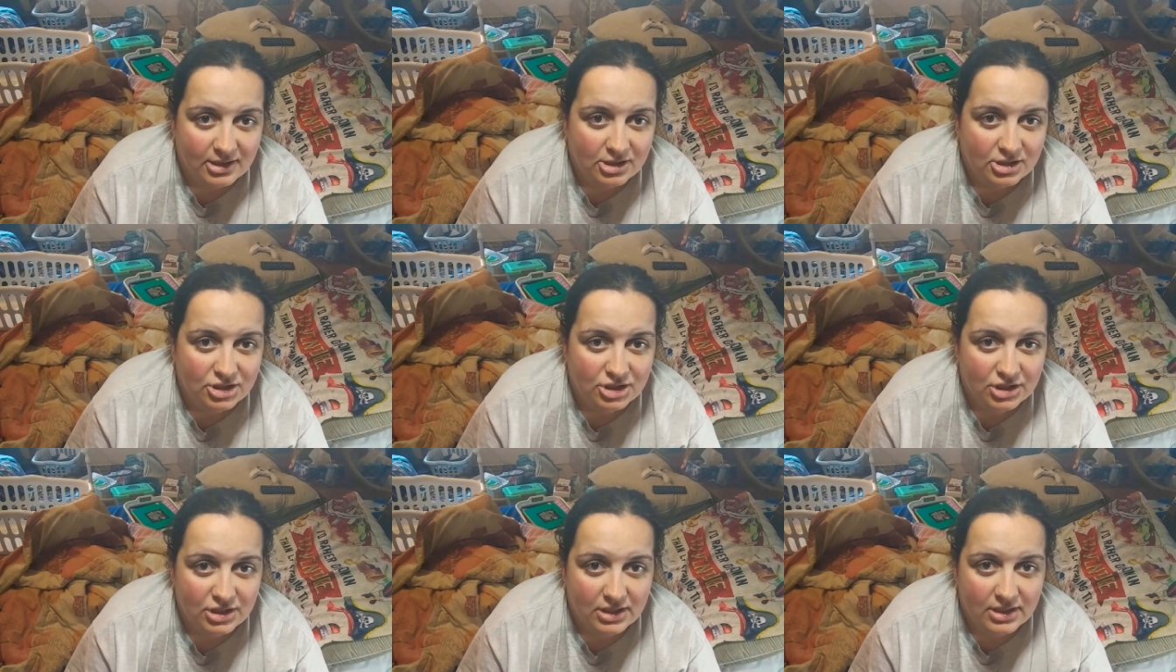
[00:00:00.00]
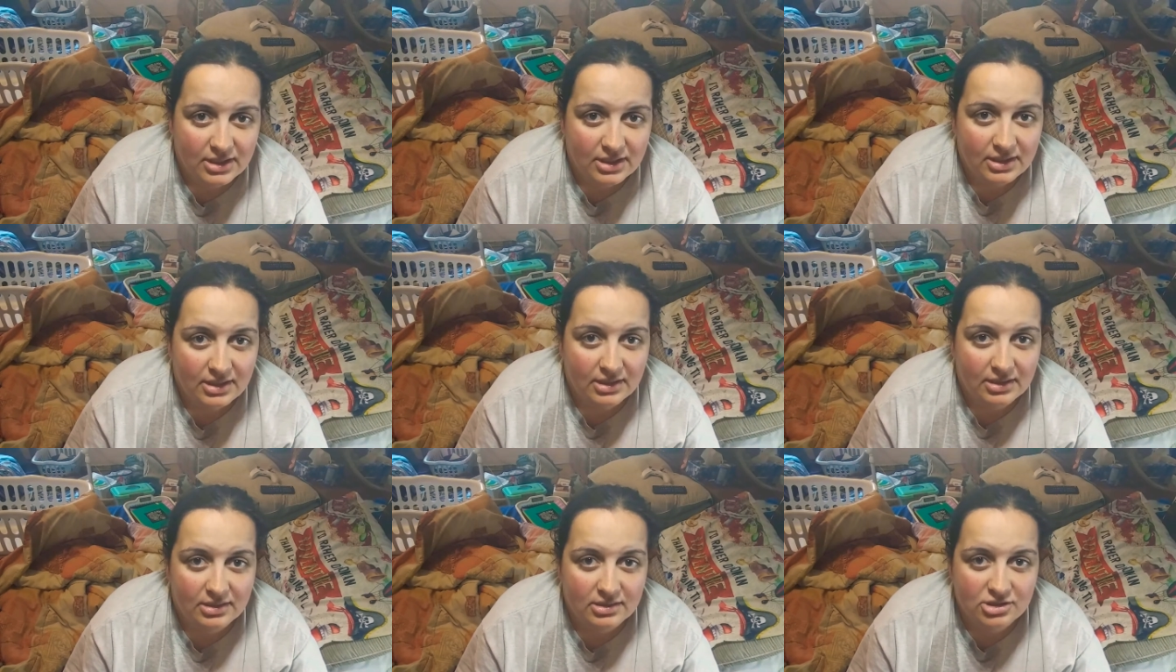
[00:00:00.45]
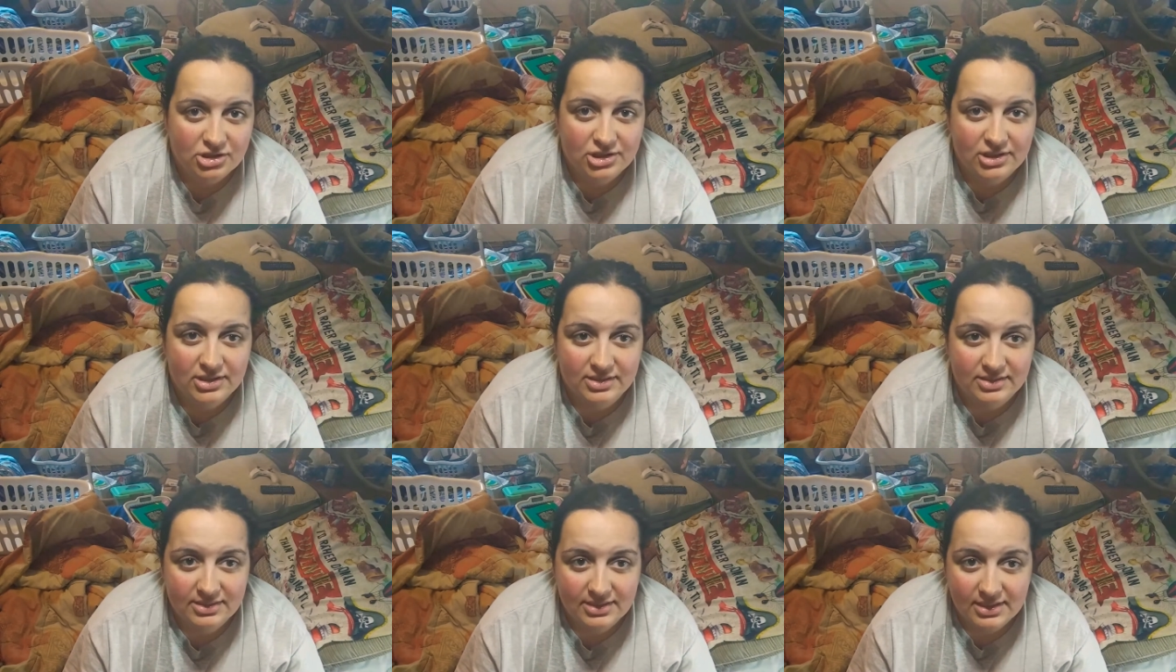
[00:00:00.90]
she
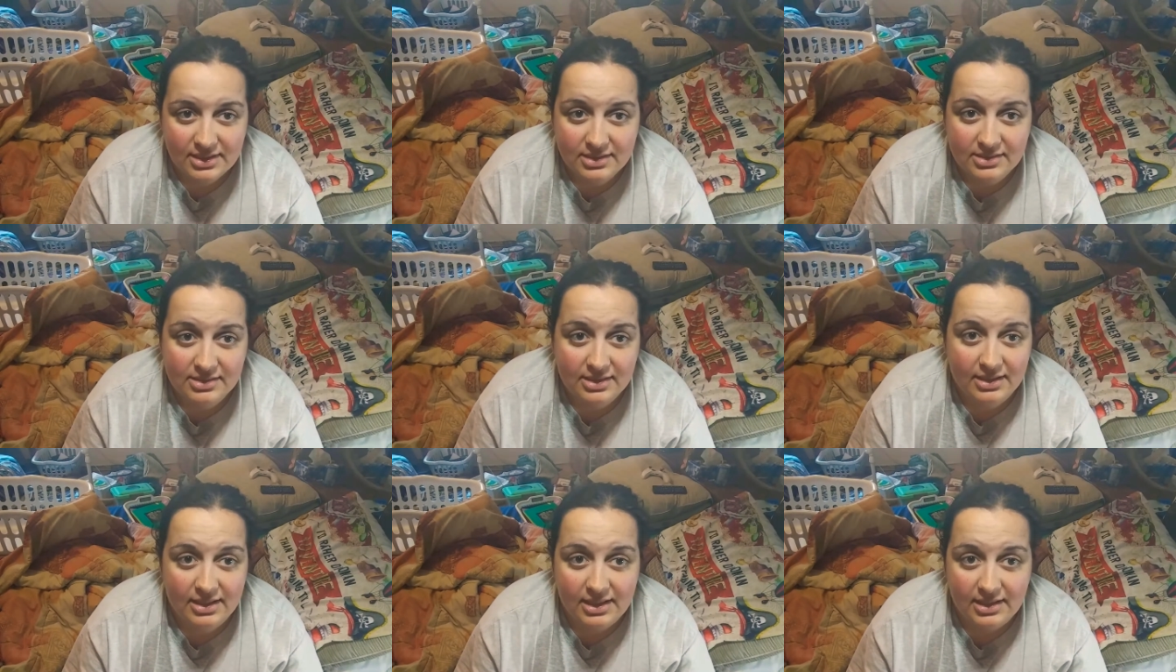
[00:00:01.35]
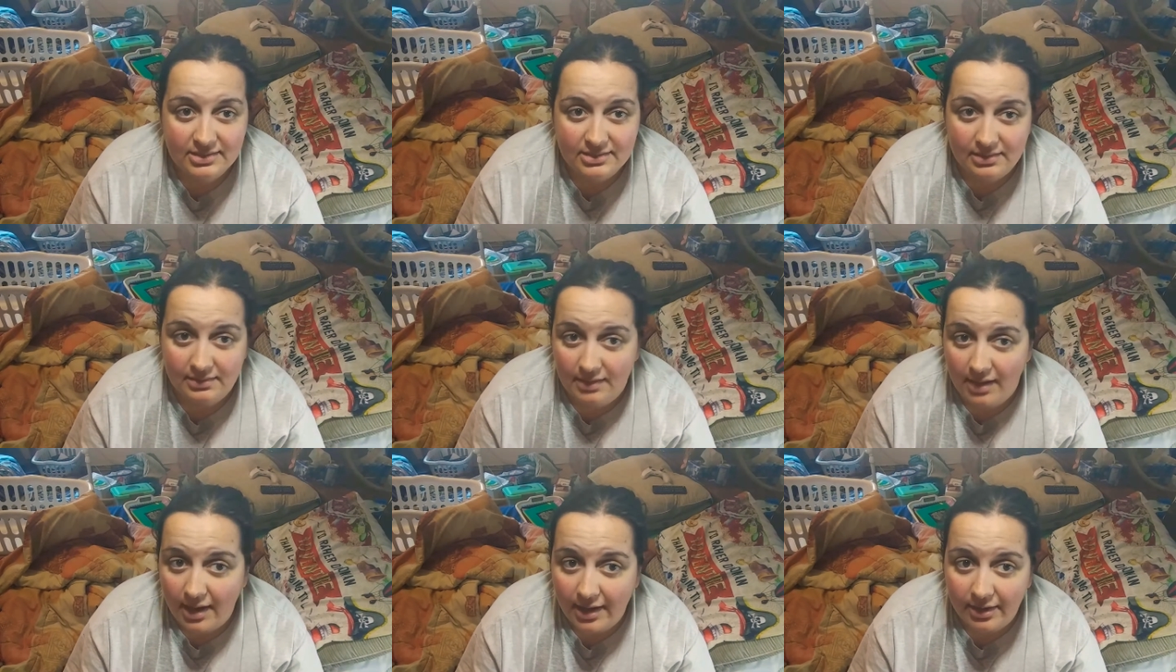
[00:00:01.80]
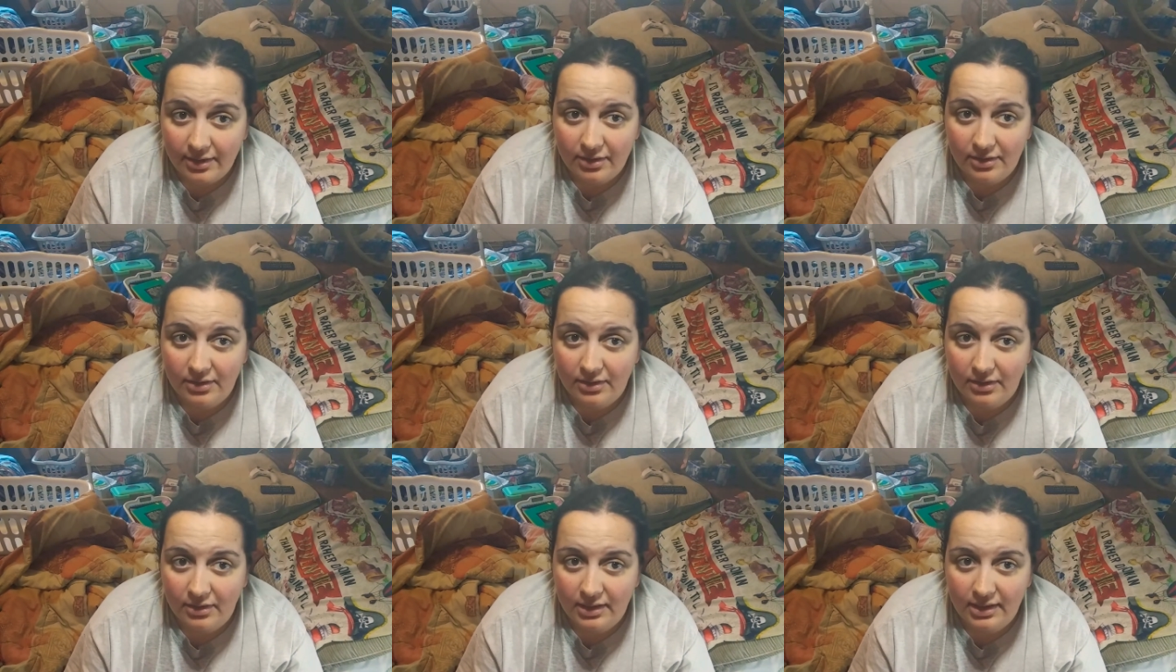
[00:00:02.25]
she sees that he's a
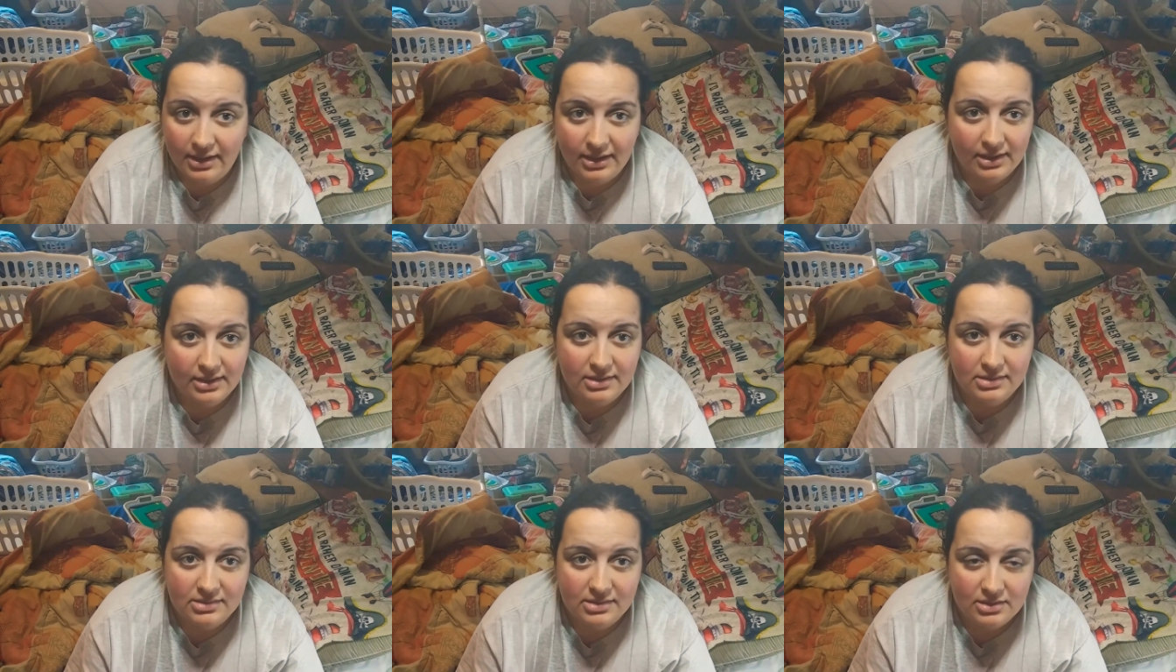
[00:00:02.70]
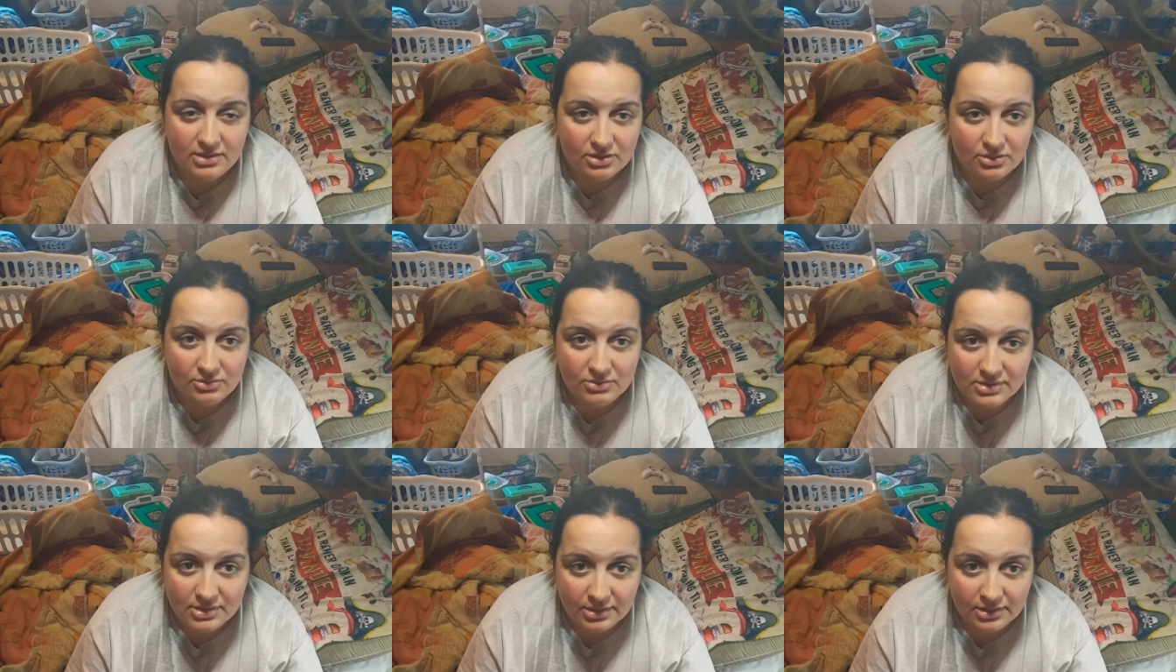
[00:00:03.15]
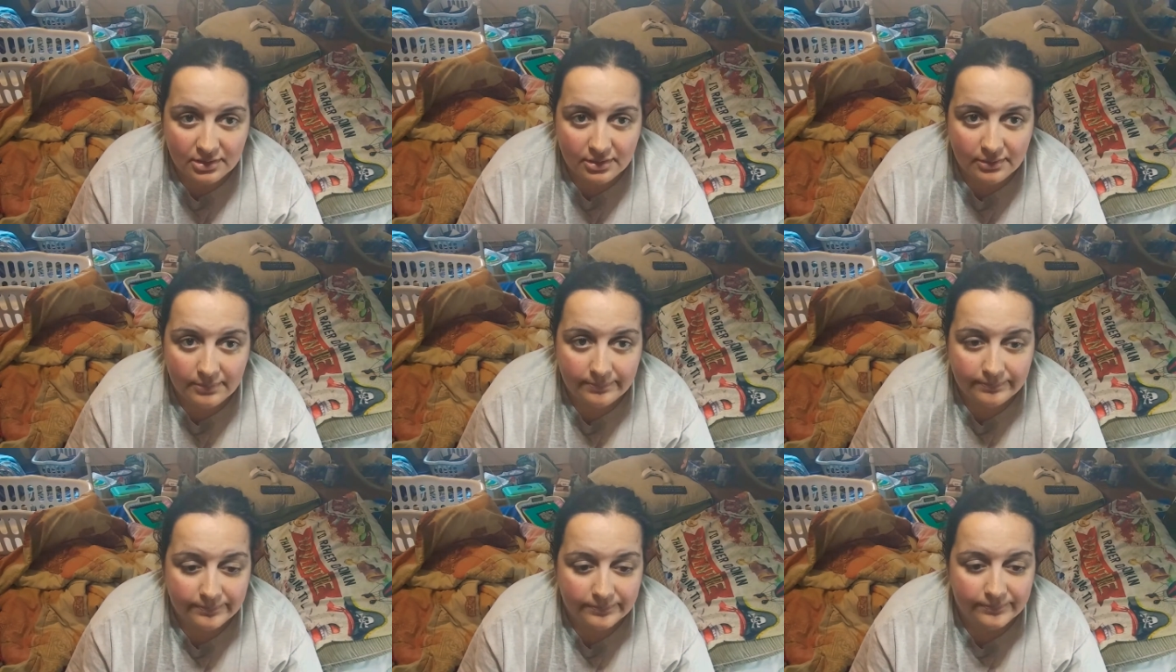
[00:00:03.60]
liar he's a user